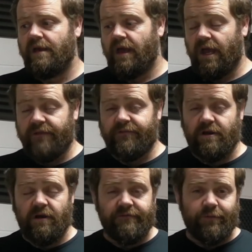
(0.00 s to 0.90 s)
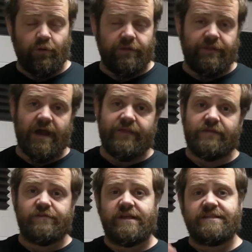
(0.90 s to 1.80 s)
And if you're comfortable with that, then
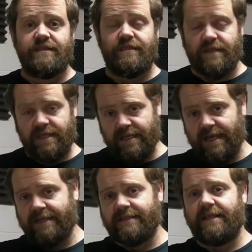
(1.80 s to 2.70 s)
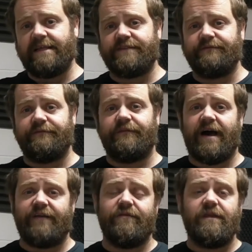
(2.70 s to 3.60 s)
there's lesson three and lesson
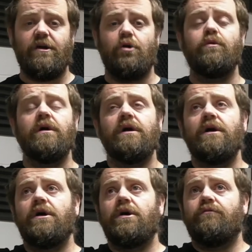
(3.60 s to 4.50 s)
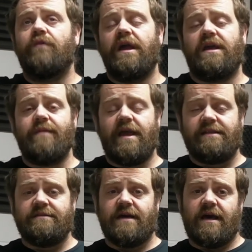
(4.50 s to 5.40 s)
five. And they all
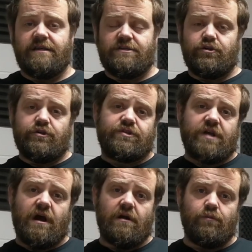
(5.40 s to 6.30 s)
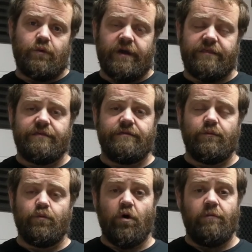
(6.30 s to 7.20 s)
recommend that you start with
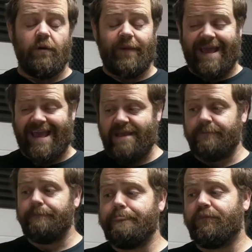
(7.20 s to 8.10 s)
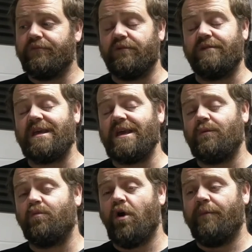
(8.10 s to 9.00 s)
warm up A. So today,
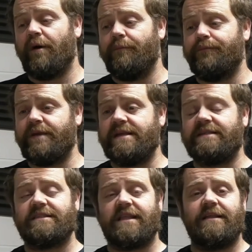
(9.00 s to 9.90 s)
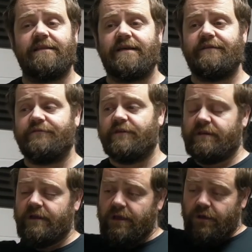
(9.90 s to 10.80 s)
warm up B is slightly different.
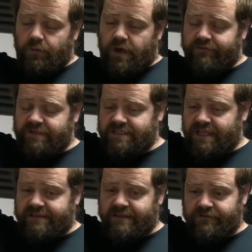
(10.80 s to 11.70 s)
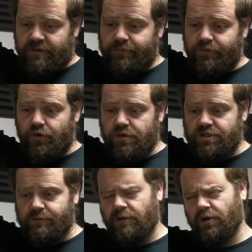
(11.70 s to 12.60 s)
We have a slightly different approach,
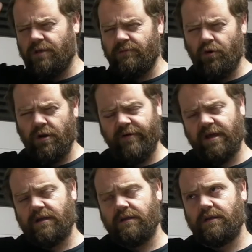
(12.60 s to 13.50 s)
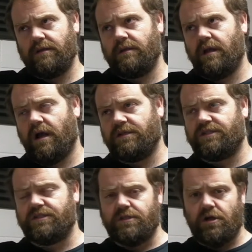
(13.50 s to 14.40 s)
and we're looking more of a
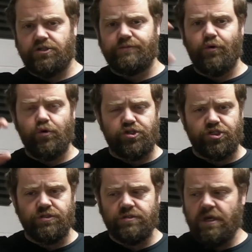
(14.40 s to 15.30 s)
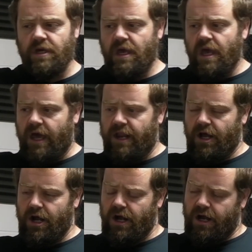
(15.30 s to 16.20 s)
slurred motion and
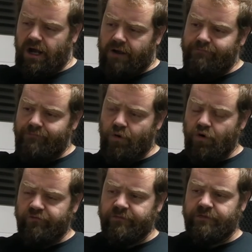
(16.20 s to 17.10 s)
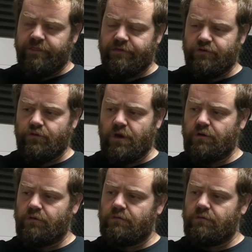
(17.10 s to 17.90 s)
a movement throughout